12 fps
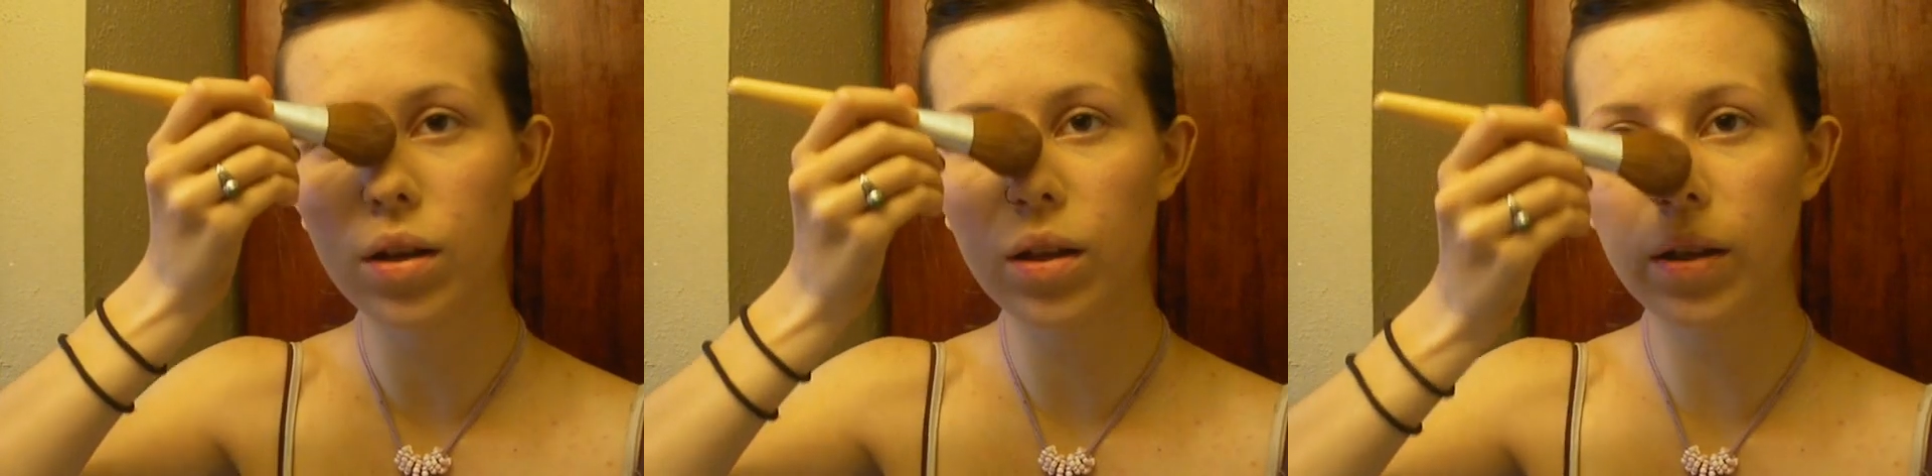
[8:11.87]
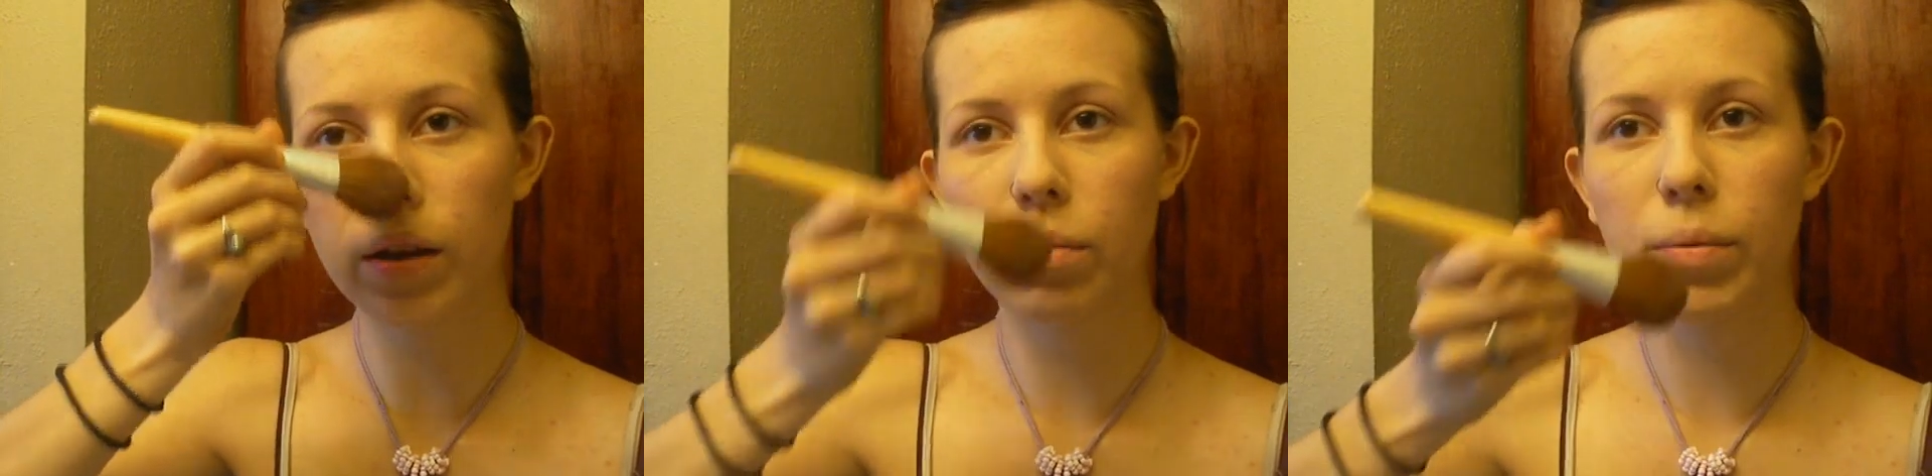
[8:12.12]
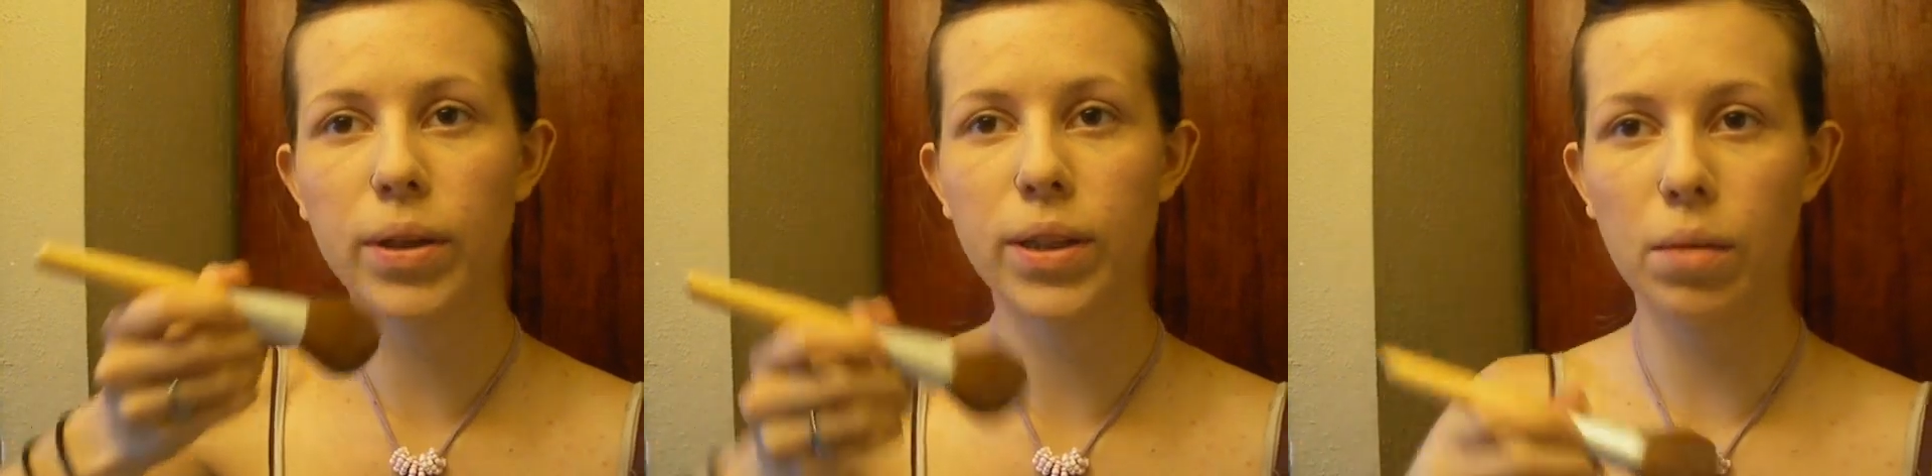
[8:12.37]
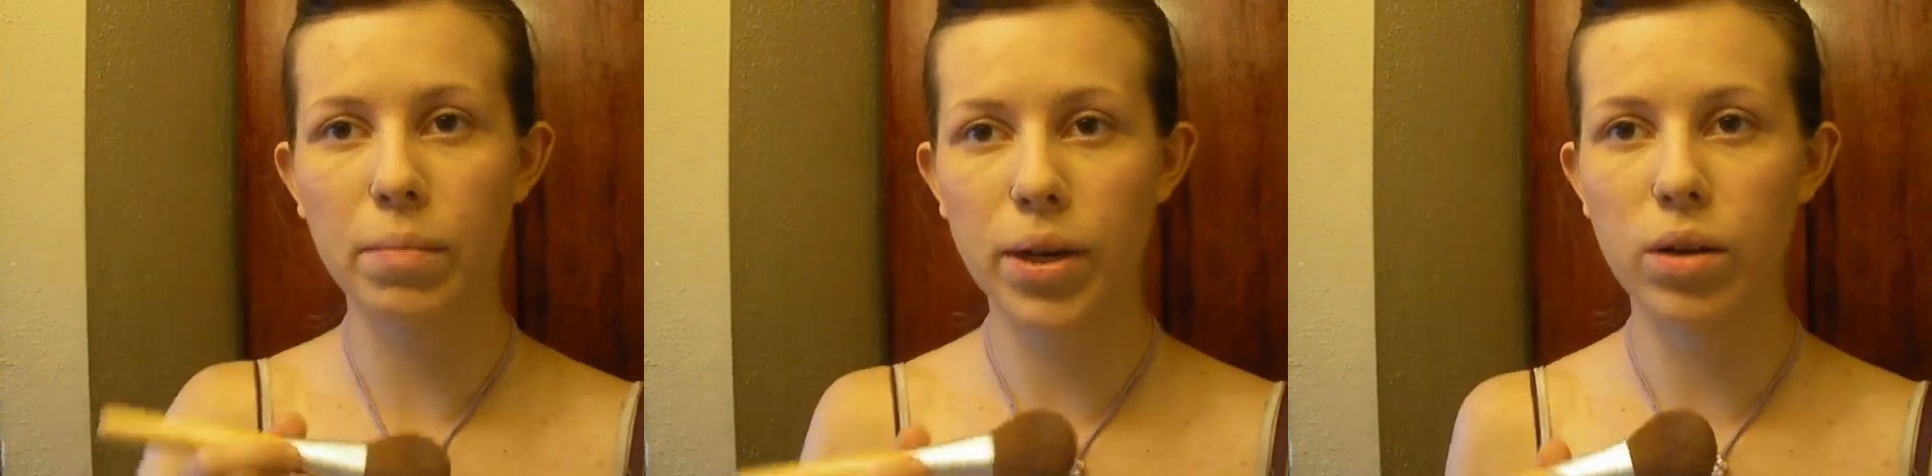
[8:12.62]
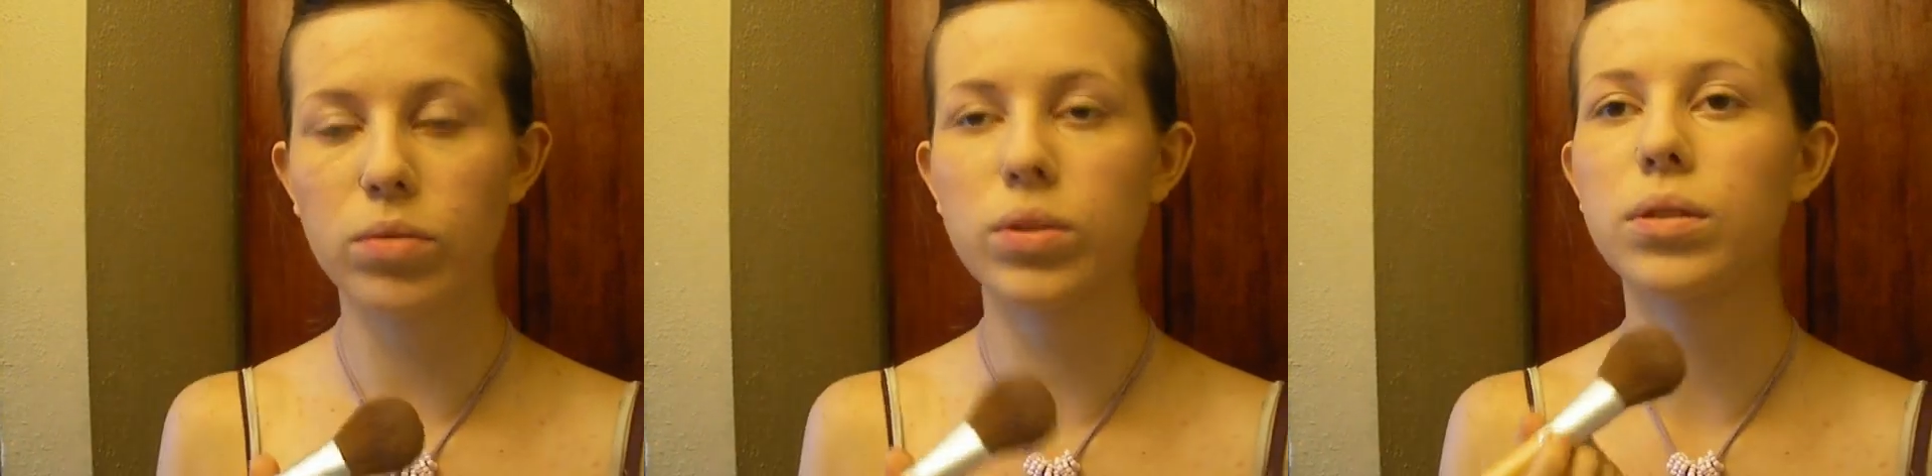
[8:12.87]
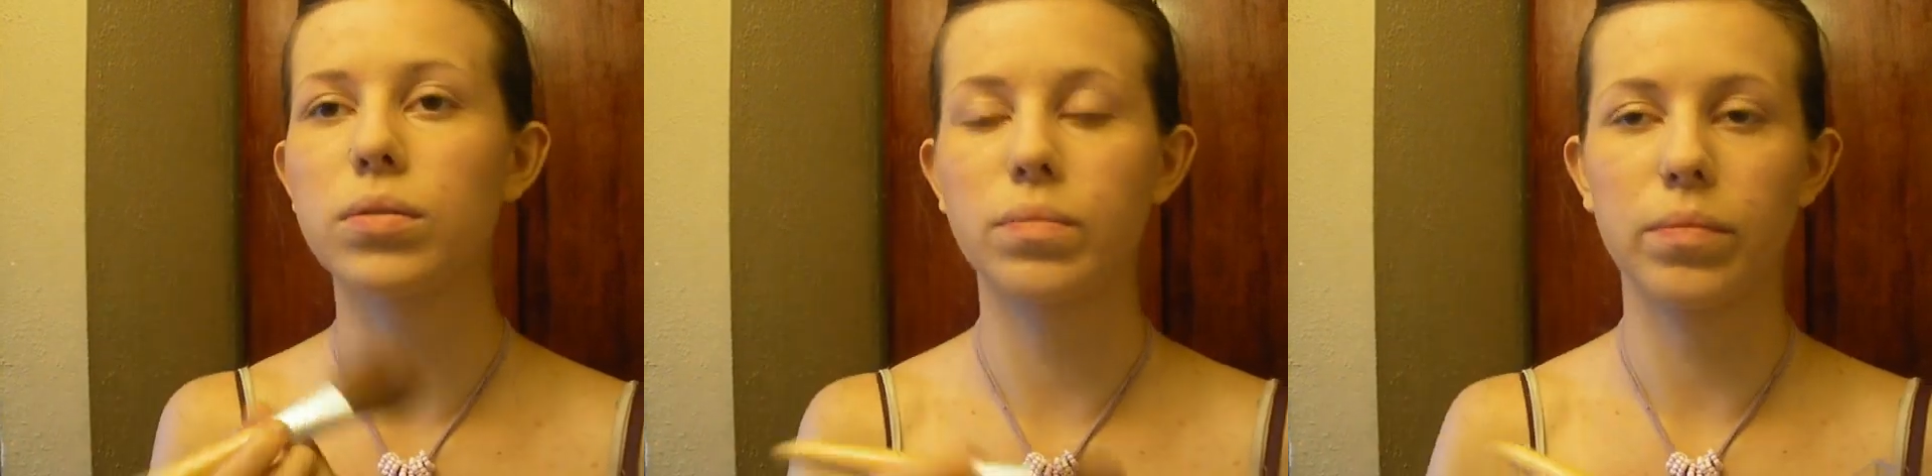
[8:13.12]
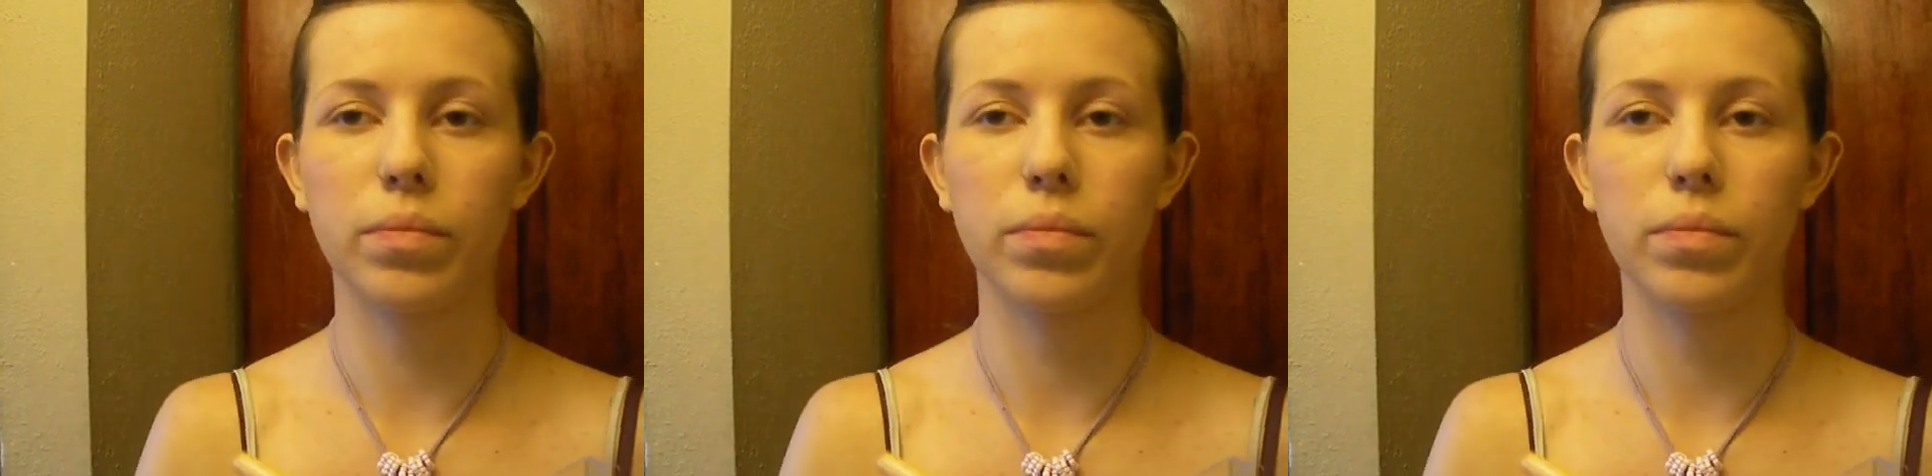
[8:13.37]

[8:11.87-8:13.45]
a little bit down my nose,